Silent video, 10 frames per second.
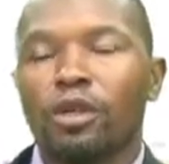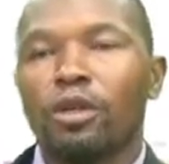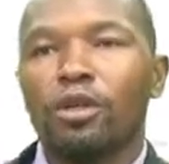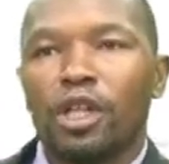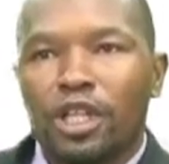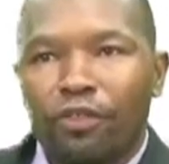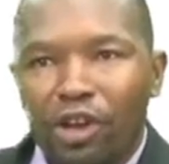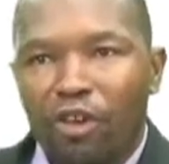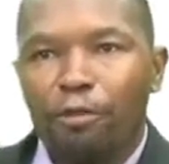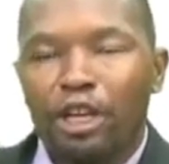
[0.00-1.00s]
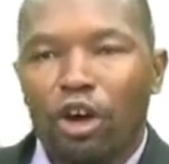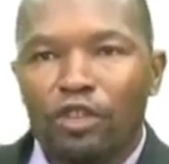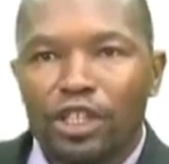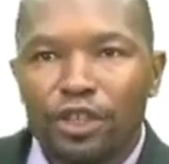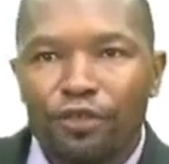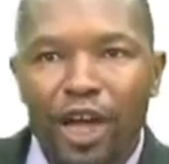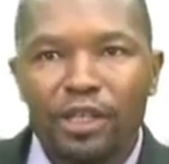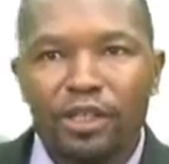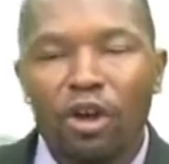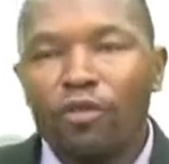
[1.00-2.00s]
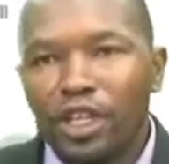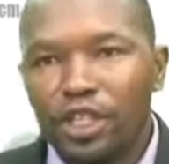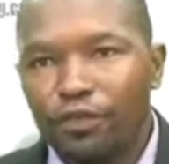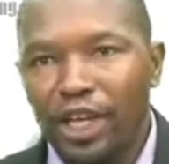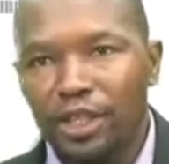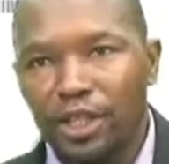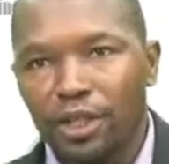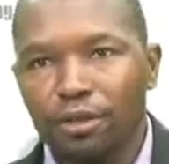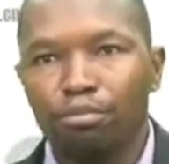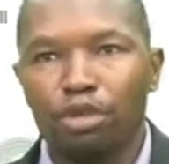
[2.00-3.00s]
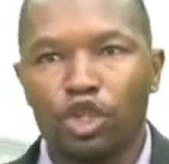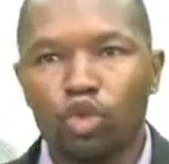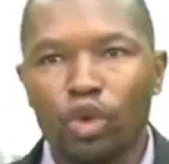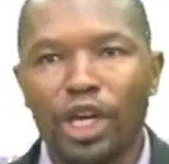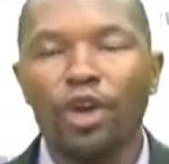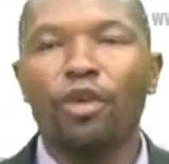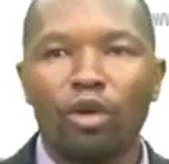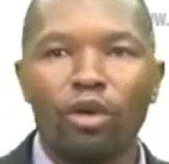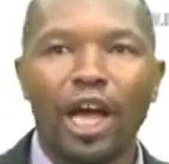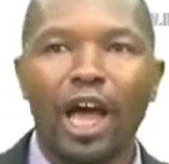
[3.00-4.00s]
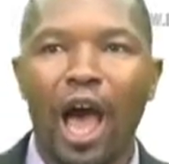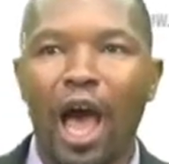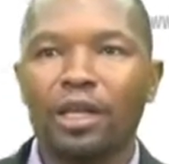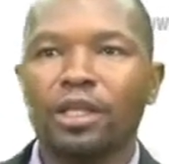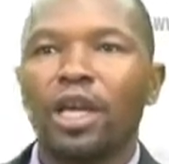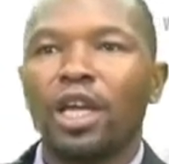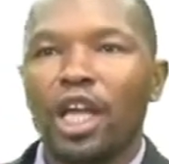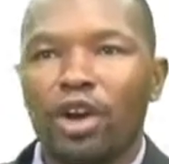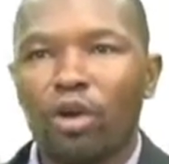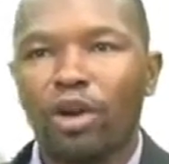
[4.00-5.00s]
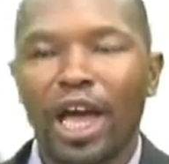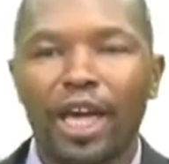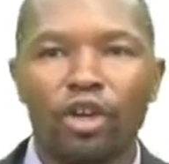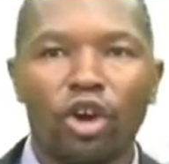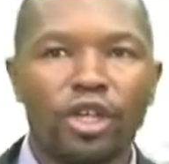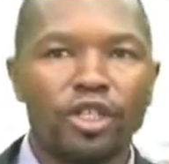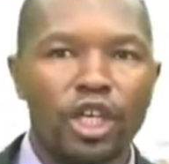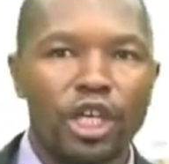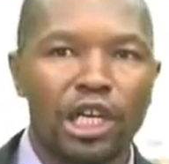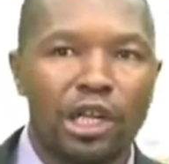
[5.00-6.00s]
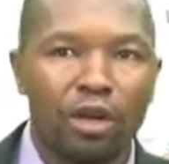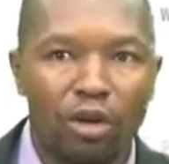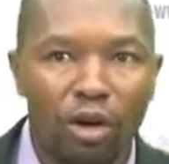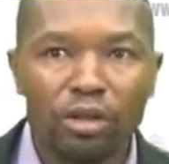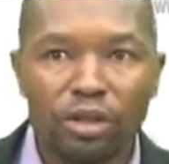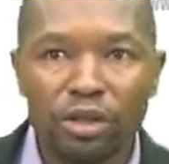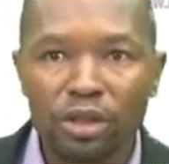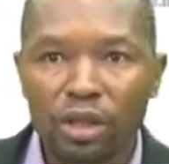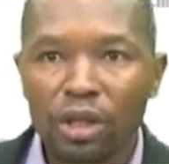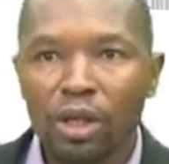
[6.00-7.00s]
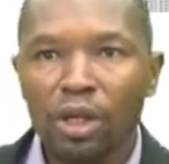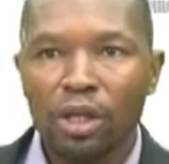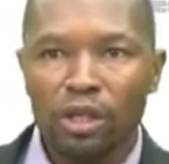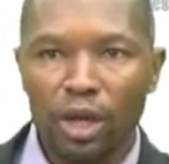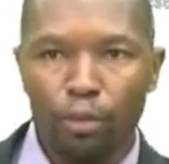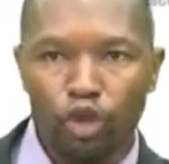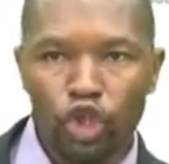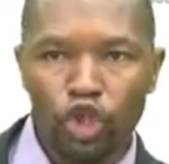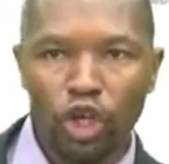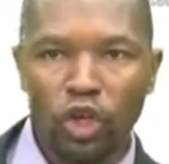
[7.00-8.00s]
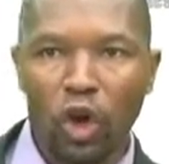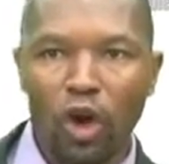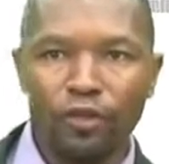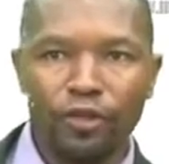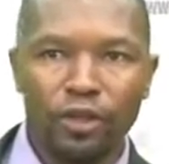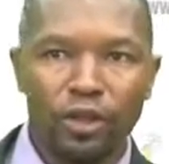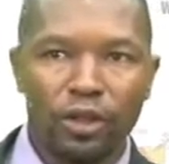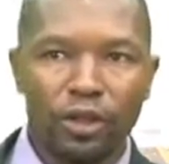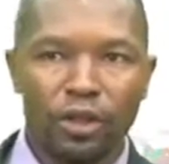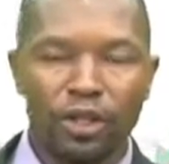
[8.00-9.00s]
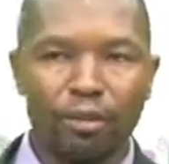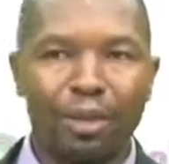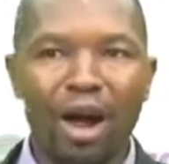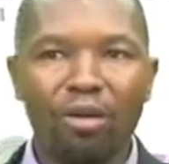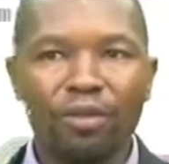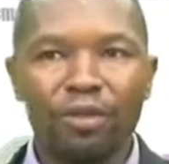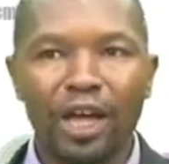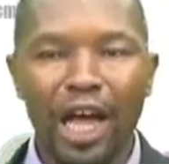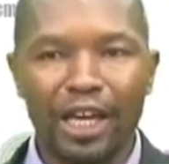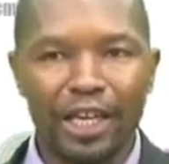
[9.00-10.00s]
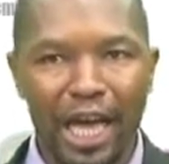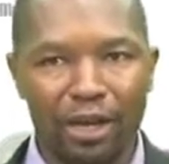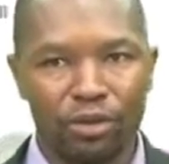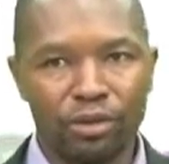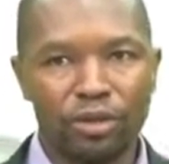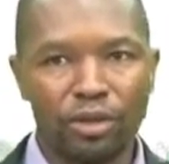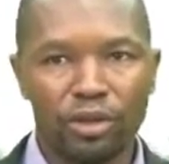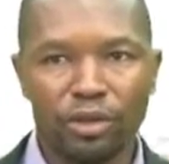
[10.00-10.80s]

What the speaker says: the development of the different of the differences between regular and irregular echinoids include the position of the mouth and the anus,